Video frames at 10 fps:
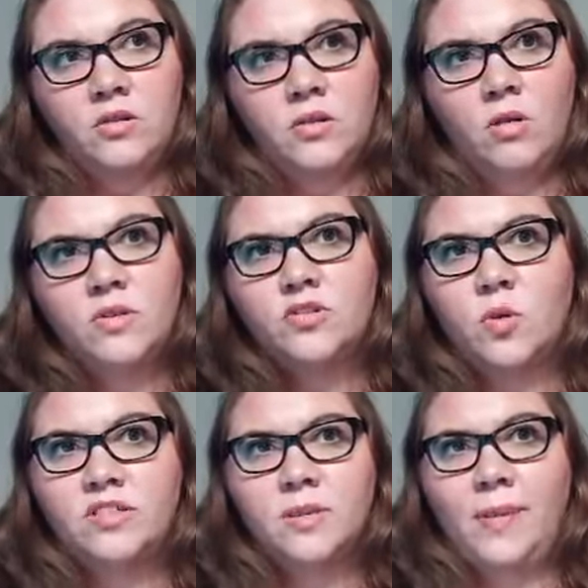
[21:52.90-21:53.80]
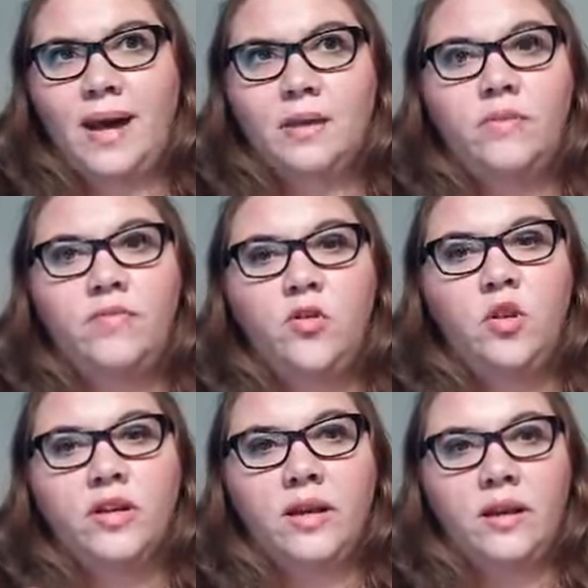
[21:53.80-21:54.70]
almost towards the bottom, if you
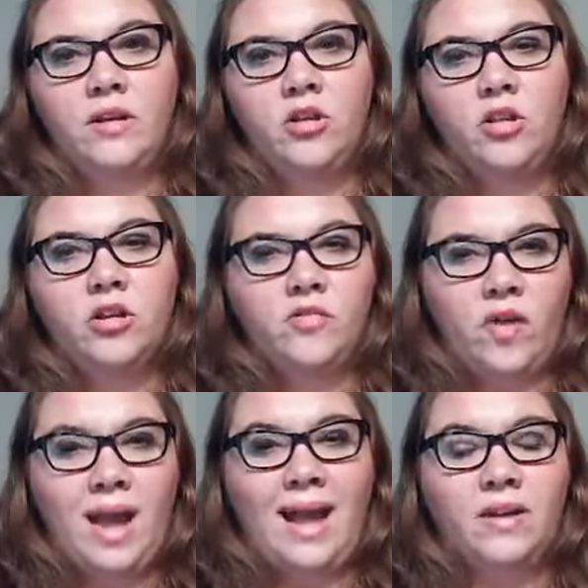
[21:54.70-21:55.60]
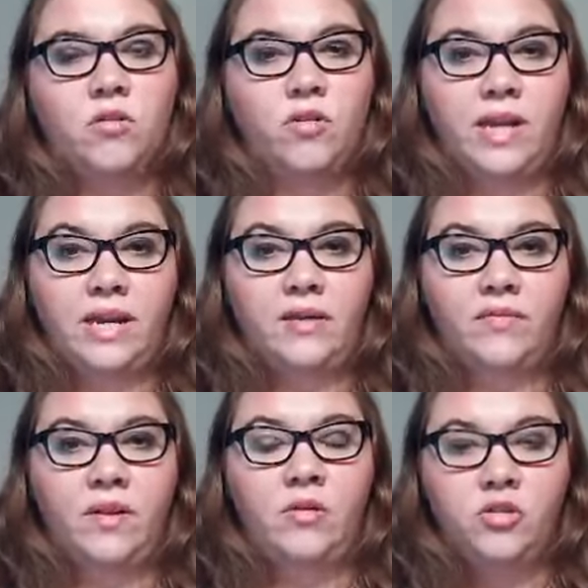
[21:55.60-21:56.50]
you're looking for ad creative,
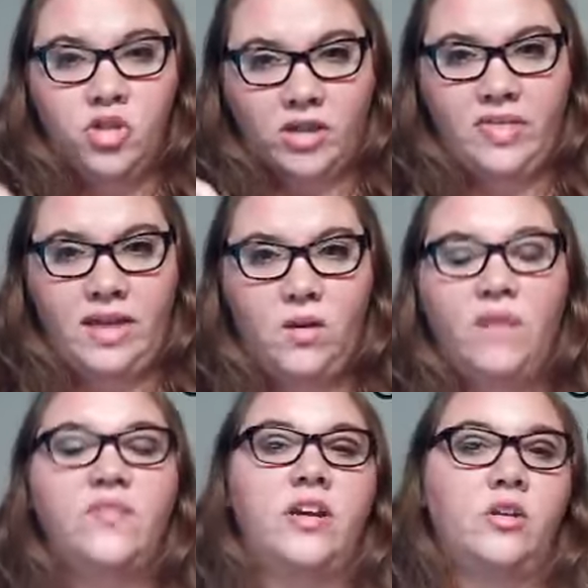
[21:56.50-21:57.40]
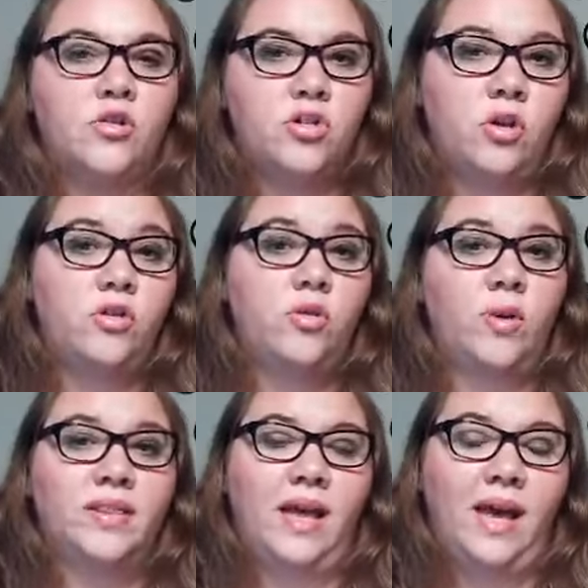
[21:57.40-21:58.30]
and you check that off, and it'll show you
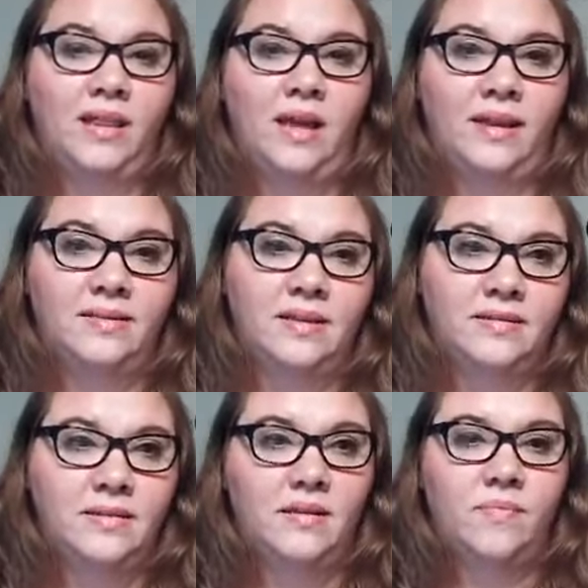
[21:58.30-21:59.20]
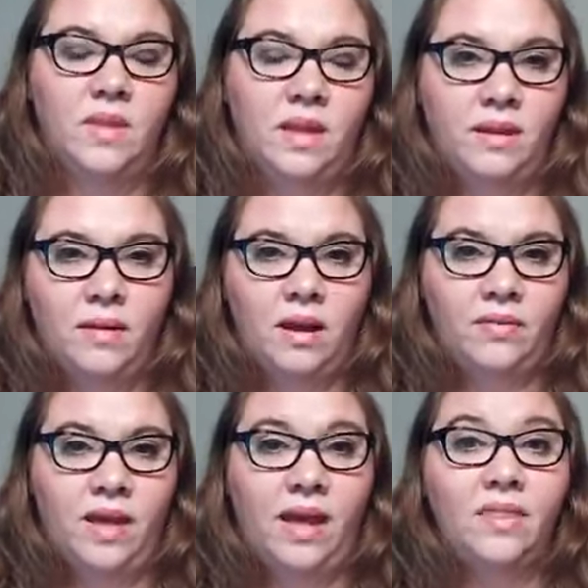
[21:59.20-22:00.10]
what the headlines is,
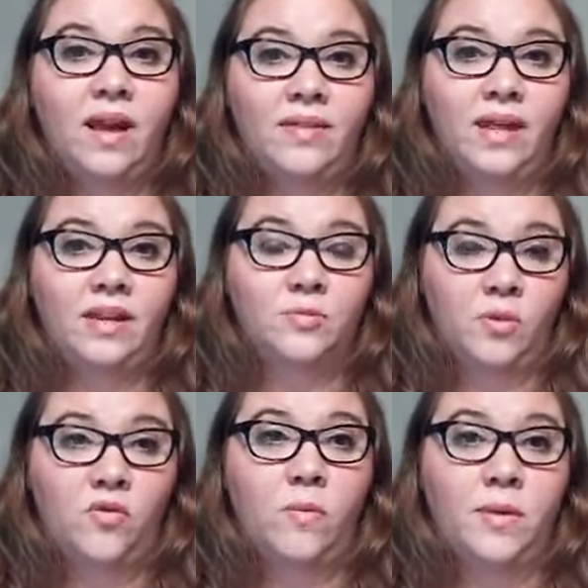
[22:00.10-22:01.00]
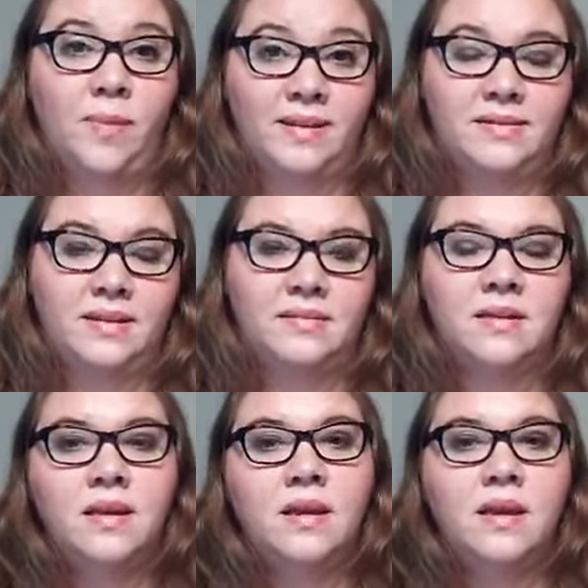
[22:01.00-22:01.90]
the headline that is performing best is,
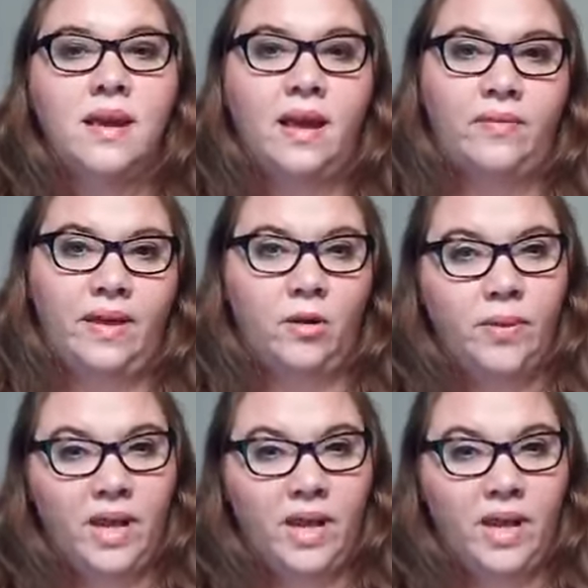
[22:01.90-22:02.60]
and that'll be